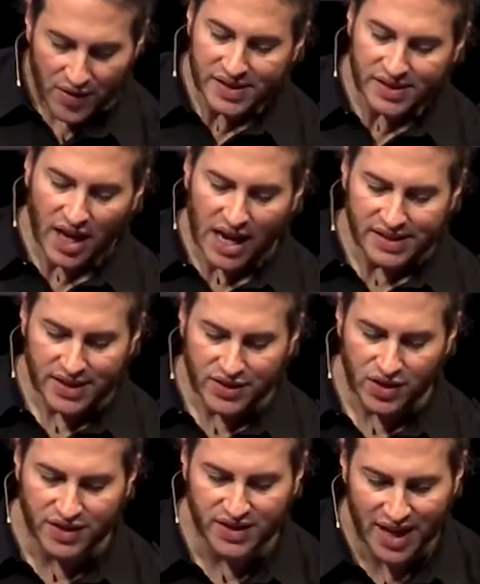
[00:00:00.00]
this ties
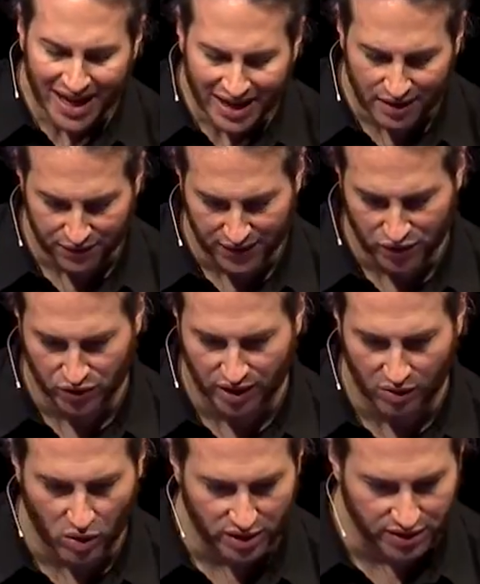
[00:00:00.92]
into the second feature that
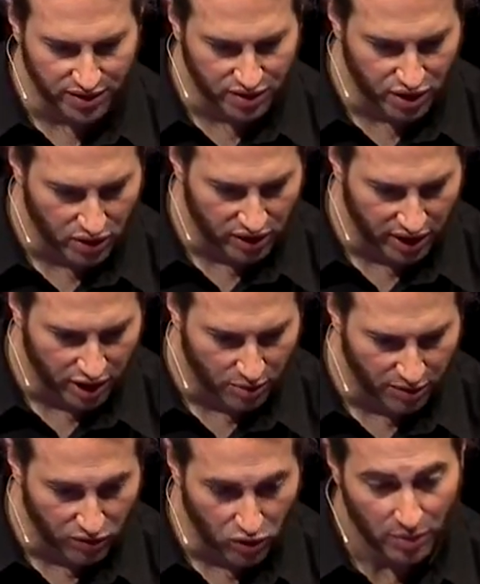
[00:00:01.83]
I wanted to show you here
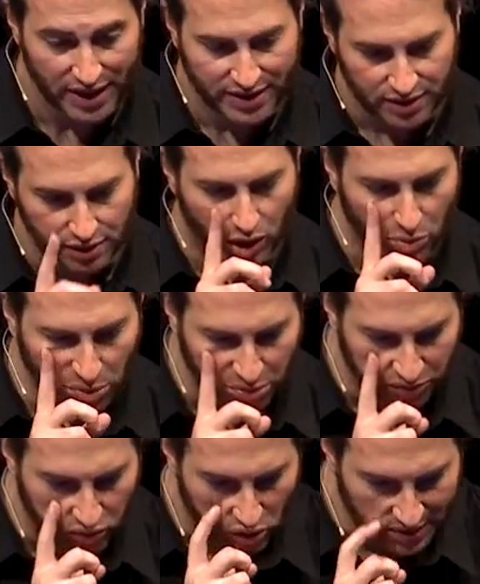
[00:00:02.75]
before we get to Global
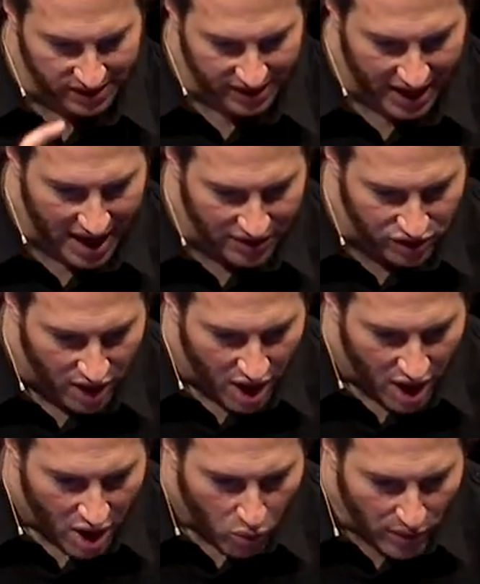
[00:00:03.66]
Performance Cache,
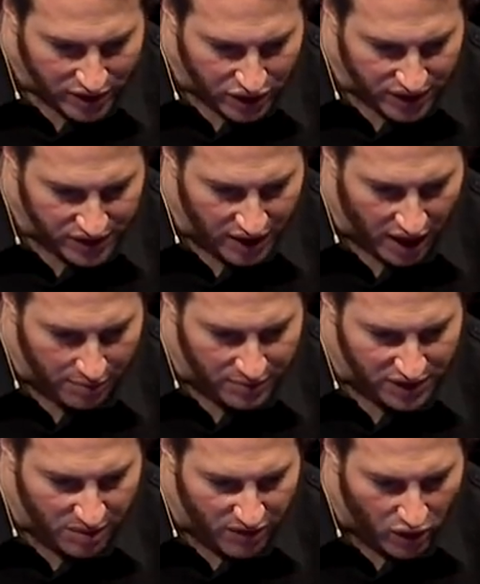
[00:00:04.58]
which is some
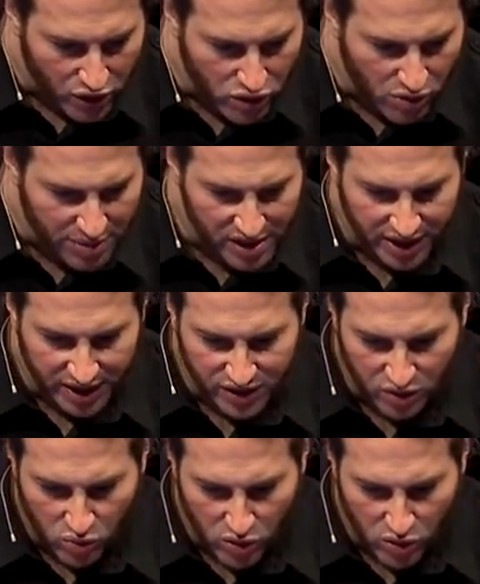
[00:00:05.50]
of our new abilities to